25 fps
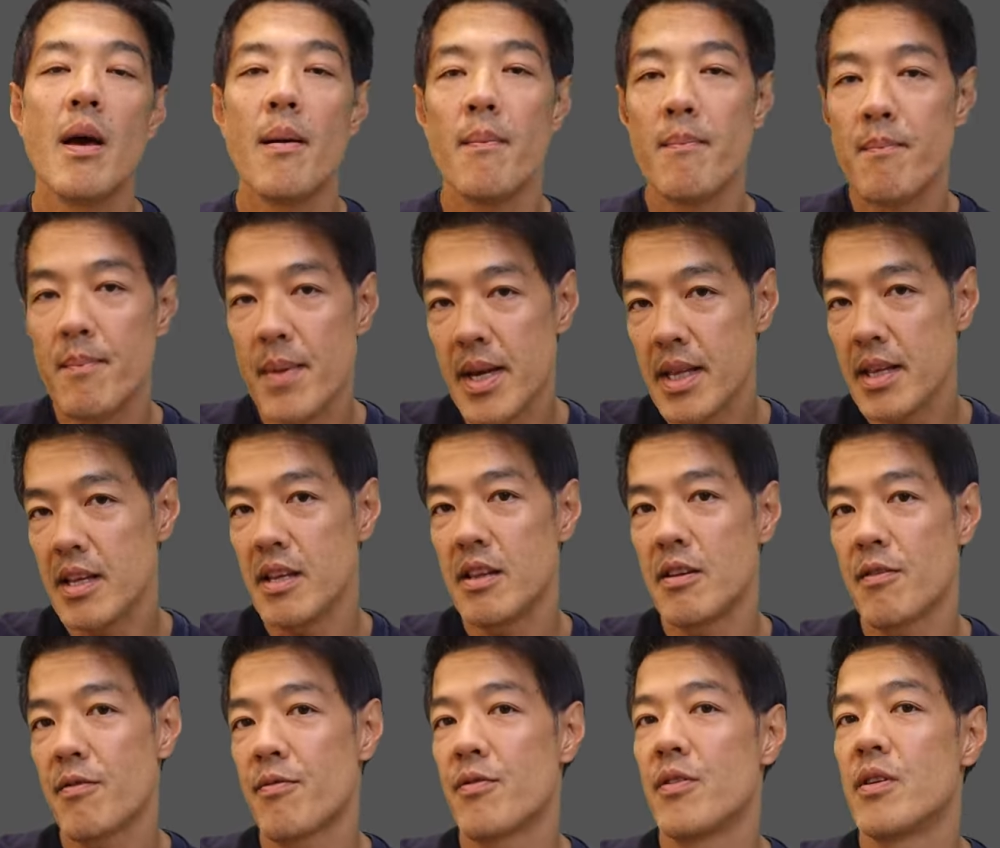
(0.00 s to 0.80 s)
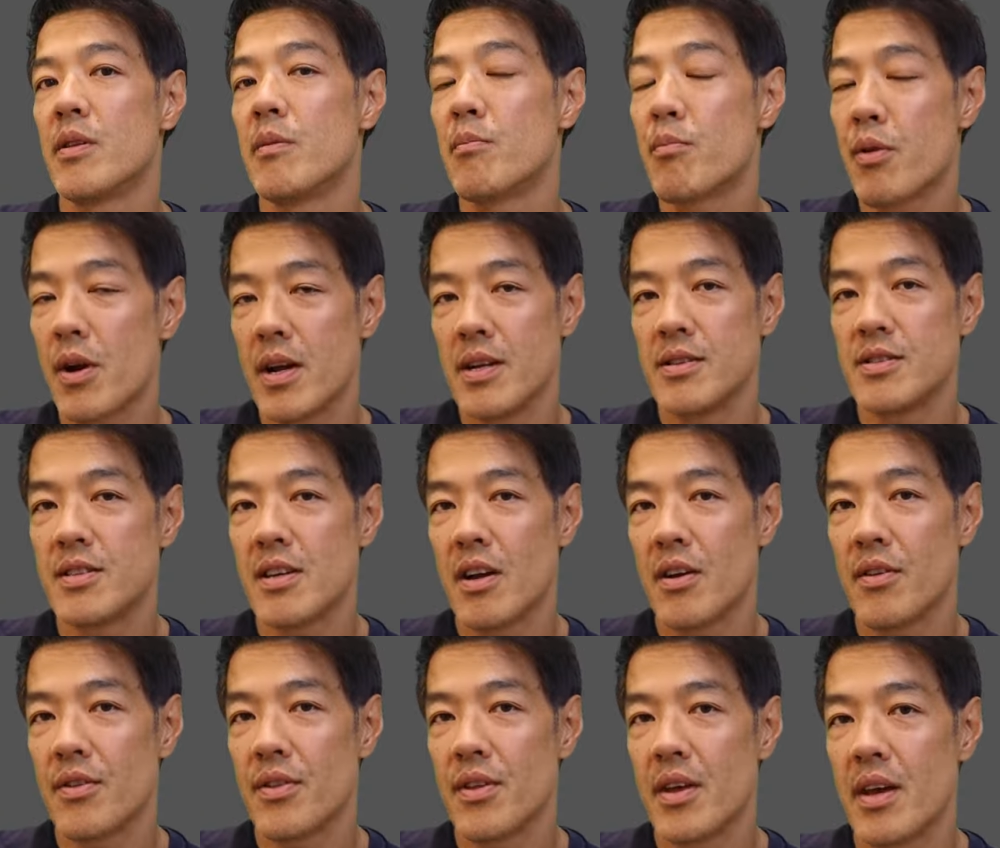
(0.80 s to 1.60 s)
Many different brands
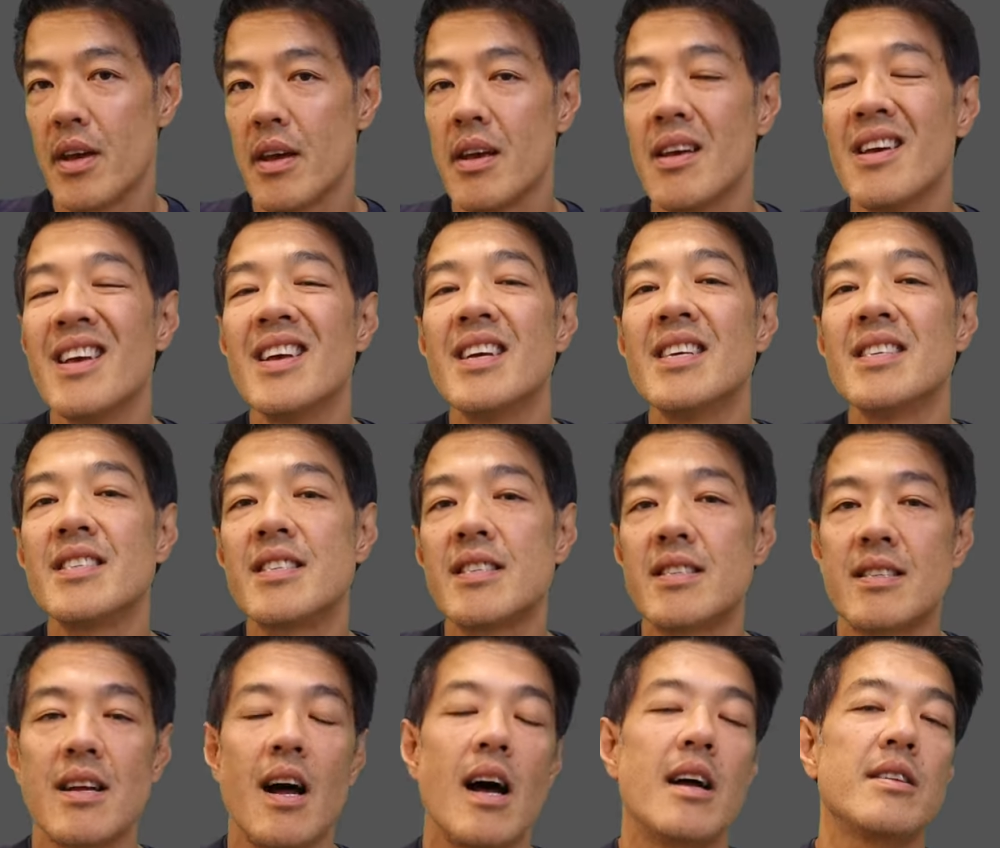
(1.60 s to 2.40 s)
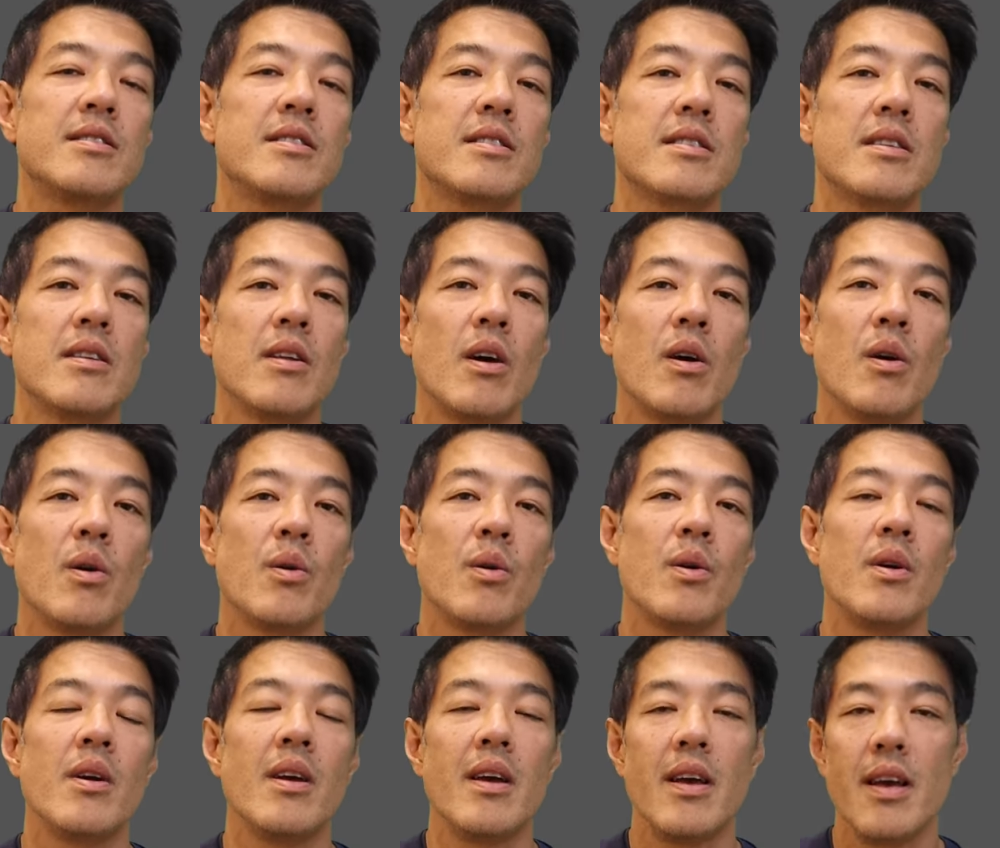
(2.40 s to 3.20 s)
out there. Start
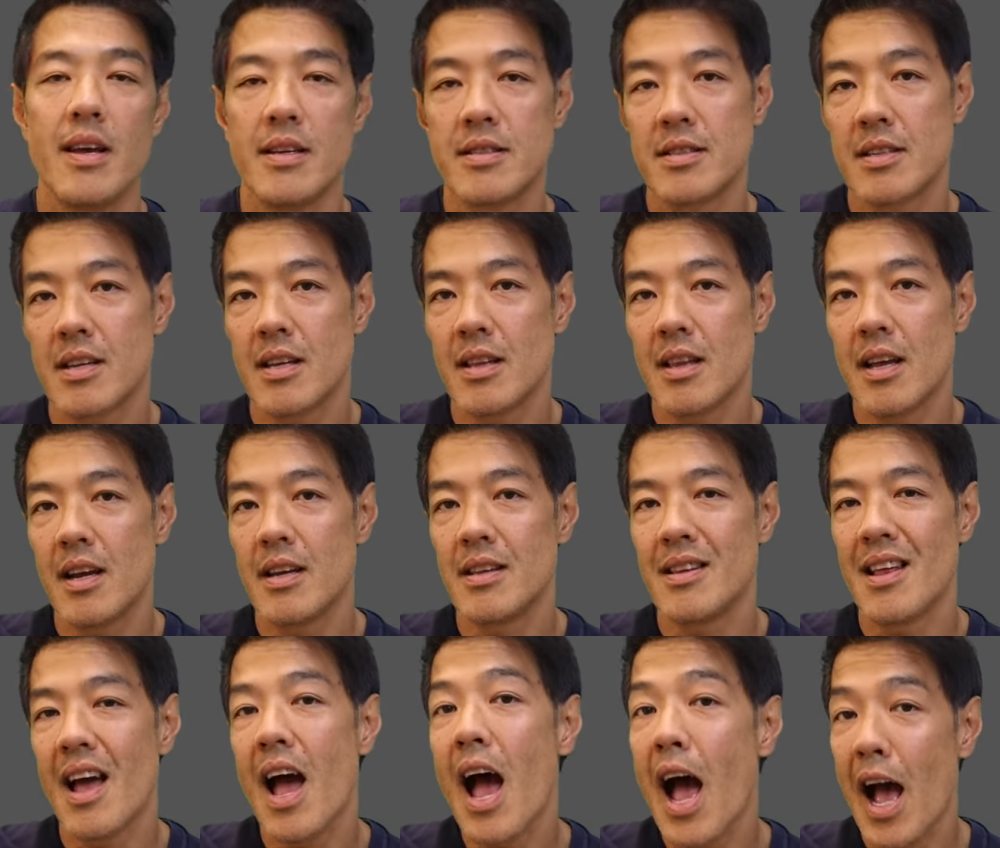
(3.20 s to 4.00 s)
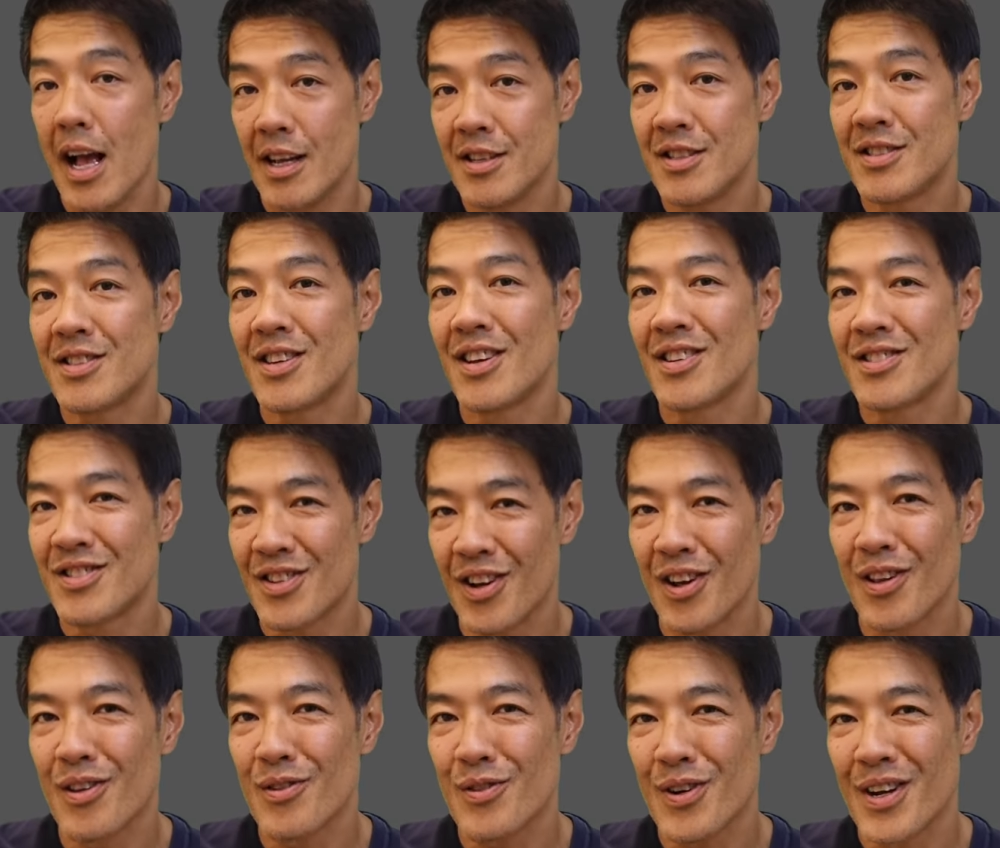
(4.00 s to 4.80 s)
slow, escalate as
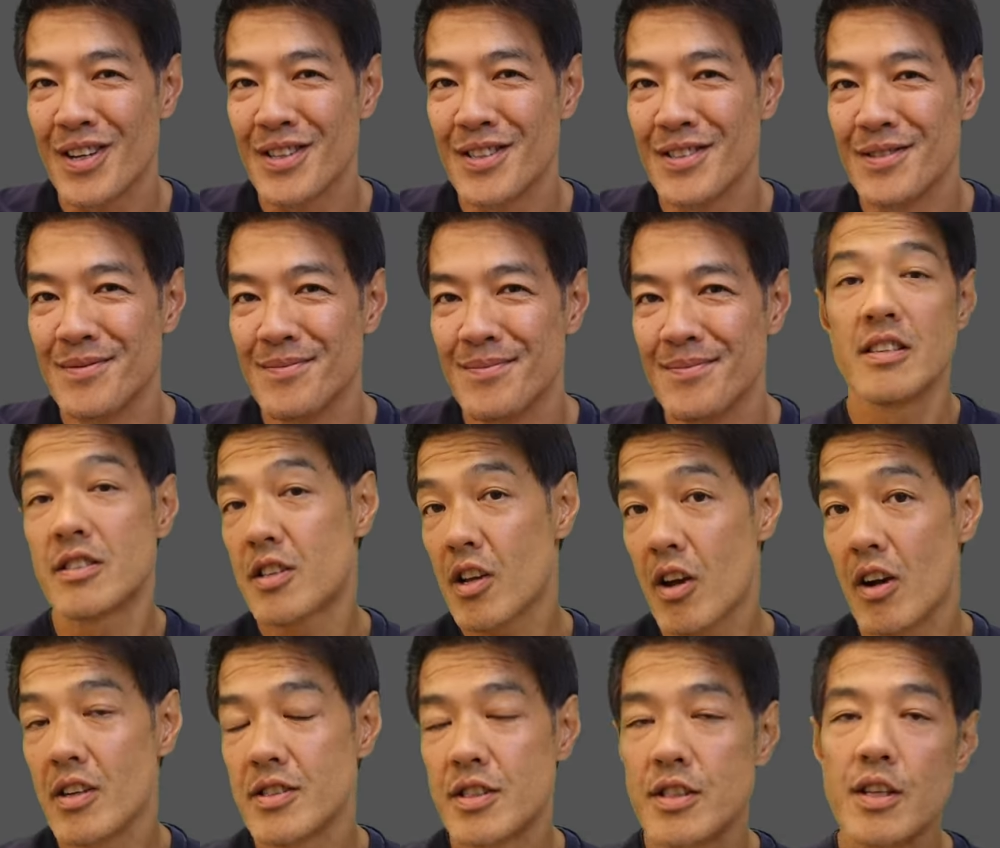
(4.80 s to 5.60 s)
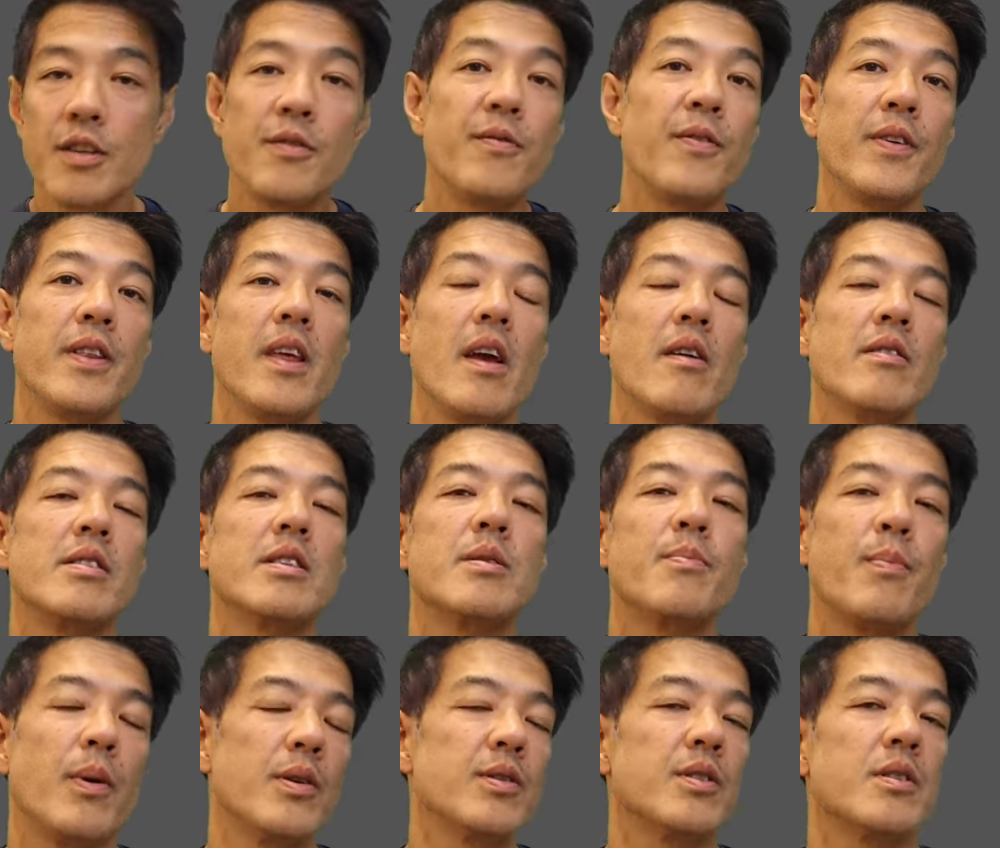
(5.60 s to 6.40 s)
tolerated. So guys, this video is
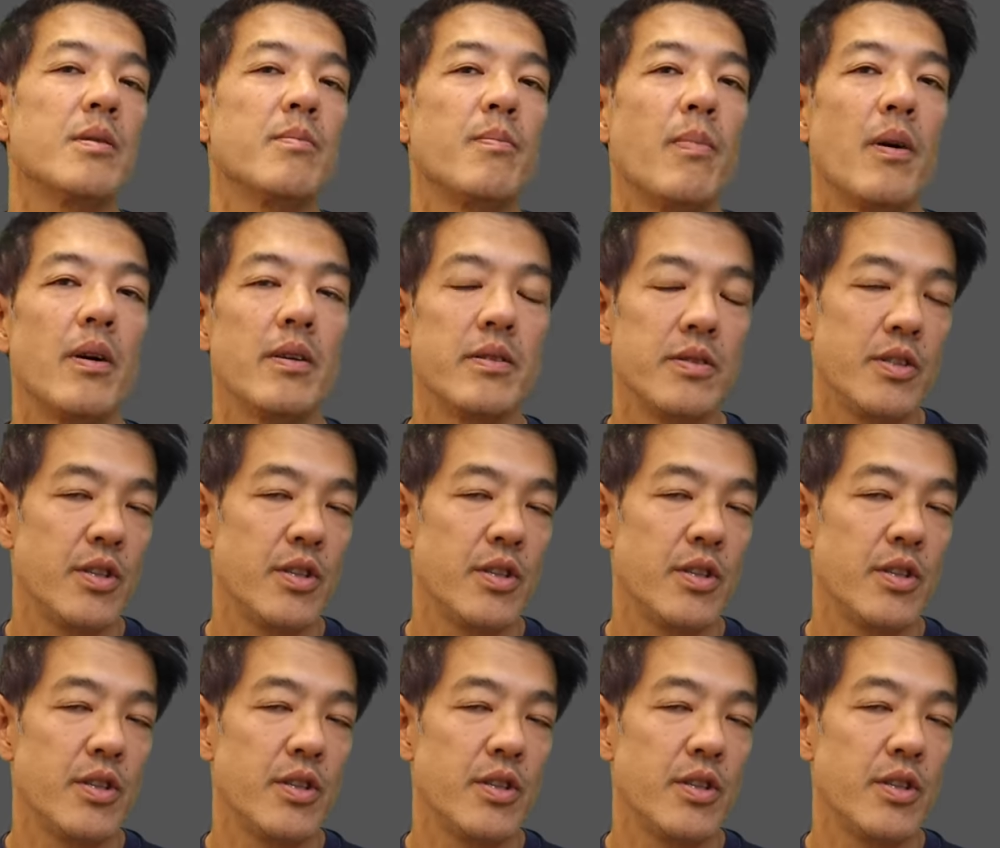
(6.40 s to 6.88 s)
sponsored by